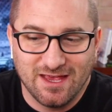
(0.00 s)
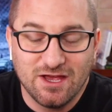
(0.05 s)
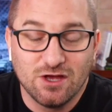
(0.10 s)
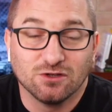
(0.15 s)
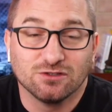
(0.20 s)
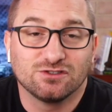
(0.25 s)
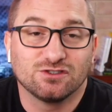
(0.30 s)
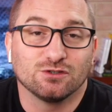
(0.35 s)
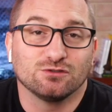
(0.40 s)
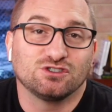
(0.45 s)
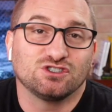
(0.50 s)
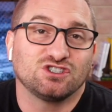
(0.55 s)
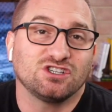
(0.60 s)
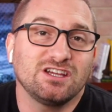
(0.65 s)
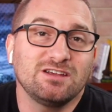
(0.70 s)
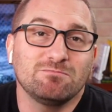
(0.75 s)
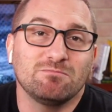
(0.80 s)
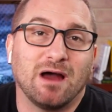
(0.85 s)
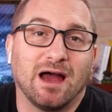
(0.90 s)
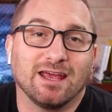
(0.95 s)
So she
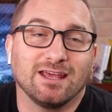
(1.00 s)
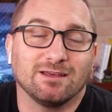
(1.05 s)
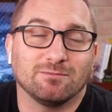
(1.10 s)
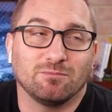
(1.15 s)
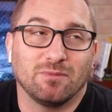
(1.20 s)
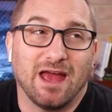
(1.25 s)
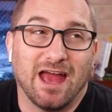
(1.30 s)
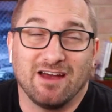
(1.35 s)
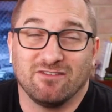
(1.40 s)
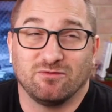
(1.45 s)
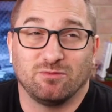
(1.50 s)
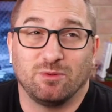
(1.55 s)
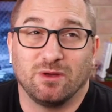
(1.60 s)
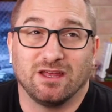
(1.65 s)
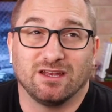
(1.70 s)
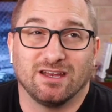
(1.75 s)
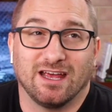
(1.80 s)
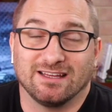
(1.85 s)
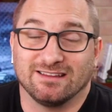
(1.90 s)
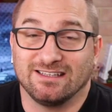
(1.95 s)
might have
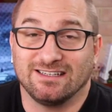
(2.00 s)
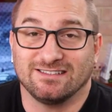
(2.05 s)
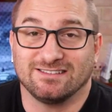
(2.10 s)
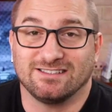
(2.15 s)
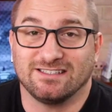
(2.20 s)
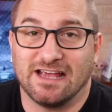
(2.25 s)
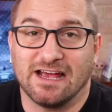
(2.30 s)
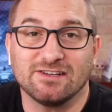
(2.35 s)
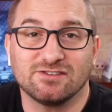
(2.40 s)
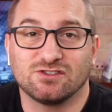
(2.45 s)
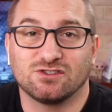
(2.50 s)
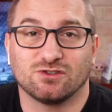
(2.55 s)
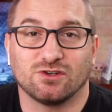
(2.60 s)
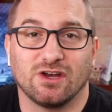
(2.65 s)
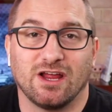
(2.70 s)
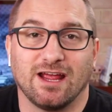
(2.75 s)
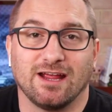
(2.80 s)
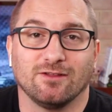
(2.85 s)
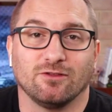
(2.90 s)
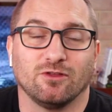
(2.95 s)
been, at least
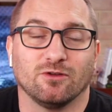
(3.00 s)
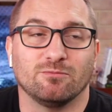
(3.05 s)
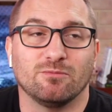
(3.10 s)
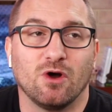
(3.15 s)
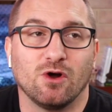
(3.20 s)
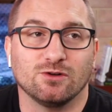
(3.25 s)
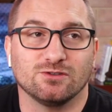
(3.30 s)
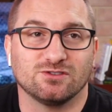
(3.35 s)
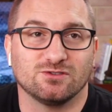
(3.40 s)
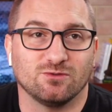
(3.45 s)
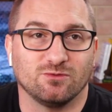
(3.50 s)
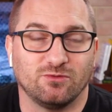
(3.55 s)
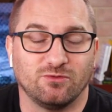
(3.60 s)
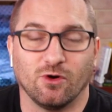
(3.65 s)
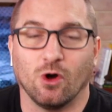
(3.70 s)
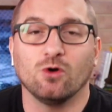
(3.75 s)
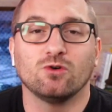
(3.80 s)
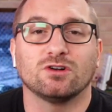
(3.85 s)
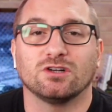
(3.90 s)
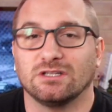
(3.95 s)
yesterday, the most
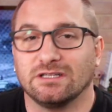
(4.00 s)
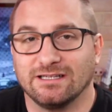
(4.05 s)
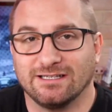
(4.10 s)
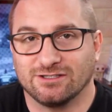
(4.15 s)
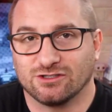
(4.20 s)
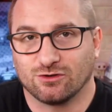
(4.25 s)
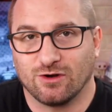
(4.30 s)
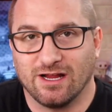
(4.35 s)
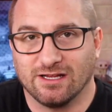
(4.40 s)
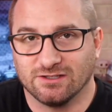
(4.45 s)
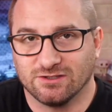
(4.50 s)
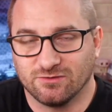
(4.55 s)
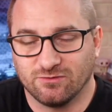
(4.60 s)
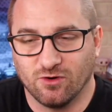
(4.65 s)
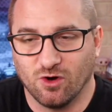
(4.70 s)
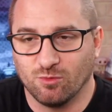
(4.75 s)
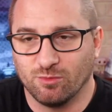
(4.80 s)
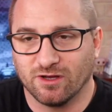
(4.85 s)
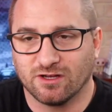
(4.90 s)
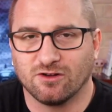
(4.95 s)
vocally
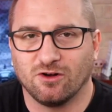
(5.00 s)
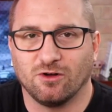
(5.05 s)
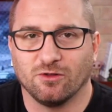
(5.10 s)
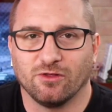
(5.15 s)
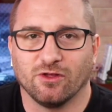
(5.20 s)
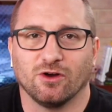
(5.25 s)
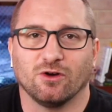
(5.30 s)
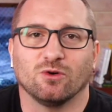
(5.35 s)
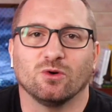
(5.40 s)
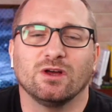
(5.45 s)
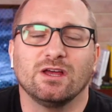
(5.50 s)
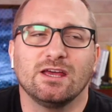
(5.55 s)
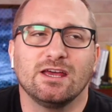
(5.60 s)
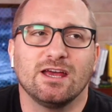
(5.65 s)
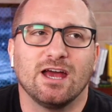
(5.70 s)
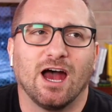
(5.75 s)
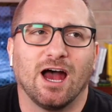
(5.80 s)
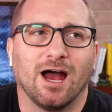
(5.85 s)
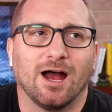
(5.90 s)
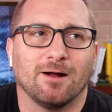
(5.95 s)
transphobic, although
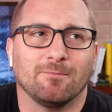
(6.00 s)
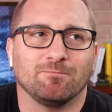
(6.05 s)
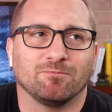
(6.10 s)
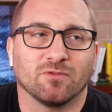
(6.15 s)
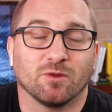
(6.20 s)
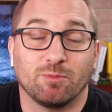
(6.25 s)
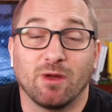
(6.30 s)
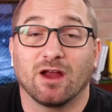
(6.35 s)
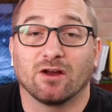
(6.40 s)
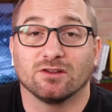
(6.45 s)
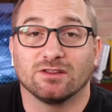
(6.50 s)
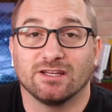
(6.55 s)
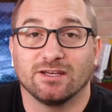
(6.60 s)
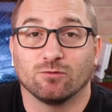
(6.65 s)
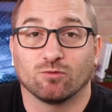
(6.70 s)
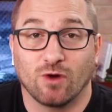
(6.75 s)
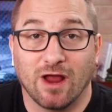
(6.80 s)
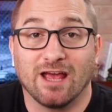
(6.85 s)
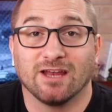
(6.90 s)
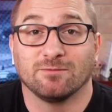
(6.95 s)
apparently
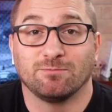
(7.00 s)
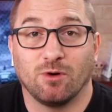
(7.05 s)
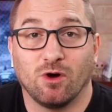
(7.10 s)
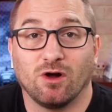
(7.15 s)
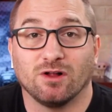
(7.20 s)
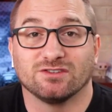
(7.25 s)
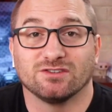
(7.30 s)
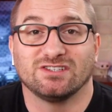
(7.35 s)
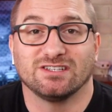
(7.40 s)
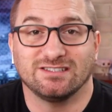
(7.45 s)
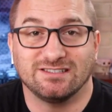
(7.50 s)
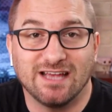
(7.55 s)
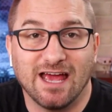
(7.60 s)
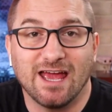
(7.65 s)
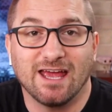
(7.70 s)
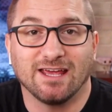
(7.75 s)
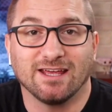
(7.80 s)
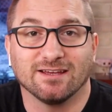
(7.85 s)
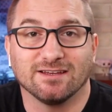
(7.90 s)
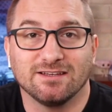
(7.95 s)
Rand Paul
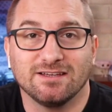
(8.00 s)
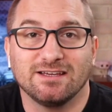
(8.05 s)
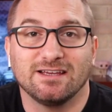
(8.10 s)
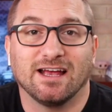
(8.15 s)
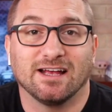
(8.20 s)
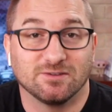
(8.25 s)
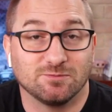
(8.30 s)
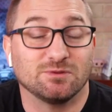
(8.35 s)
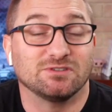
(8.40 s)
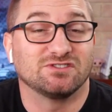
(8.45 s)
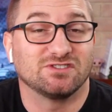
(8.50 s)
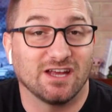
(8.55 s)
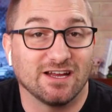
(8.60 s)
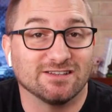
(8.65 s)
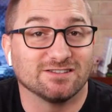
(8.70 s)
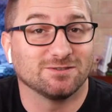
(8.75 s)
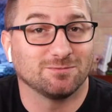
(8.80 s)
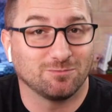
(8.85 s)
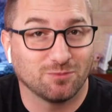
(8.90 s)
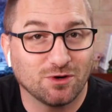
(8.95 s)
today has been saying
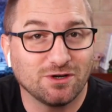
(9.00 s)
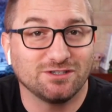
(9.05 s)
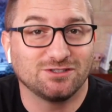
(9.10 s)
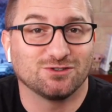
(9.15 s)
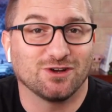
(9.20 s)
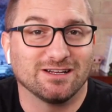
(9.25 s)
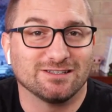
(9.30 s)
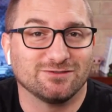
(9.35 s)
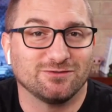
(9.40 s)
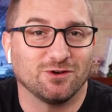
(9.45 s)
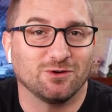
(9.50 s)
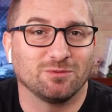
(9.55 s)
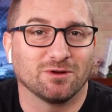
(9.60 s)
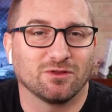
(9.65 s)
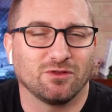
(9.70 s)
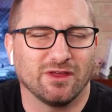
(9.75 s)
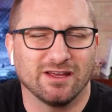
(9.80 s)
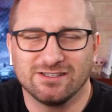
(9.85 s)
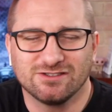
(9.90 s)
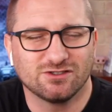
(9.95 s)
some pretty transphobic
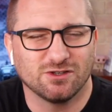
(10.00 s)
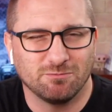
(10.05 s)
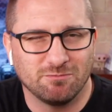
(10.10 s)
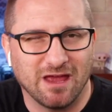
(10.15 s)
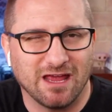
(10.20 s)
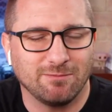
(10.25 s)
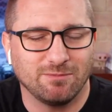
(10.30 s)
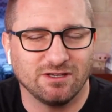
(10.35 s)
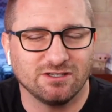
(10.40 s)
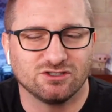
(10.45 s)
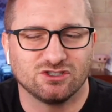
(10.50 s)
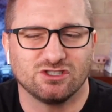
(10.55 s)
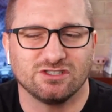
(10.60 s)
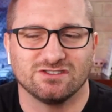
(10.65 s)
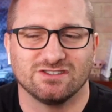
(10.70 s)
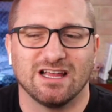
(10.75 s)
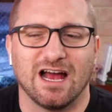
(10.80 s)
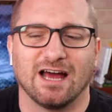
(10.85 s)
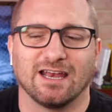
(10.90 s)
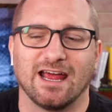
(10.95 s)
things, so maybe she's
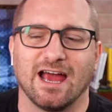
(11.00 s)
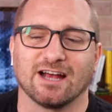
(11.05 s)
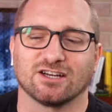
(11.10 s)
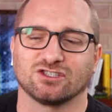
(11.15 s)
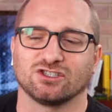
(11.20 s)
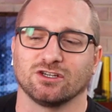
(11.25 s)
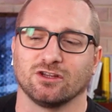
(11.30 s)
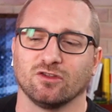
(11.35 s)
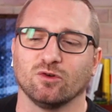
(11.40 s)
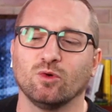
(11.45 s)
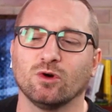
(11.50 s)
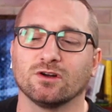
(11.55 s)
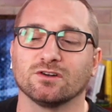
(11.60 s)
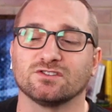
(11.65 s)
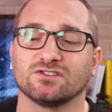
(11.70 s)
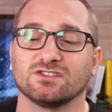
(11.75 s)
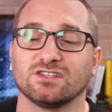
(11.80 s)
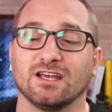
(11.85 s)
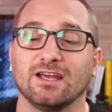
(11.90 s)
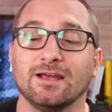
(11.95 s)
not actually the worst.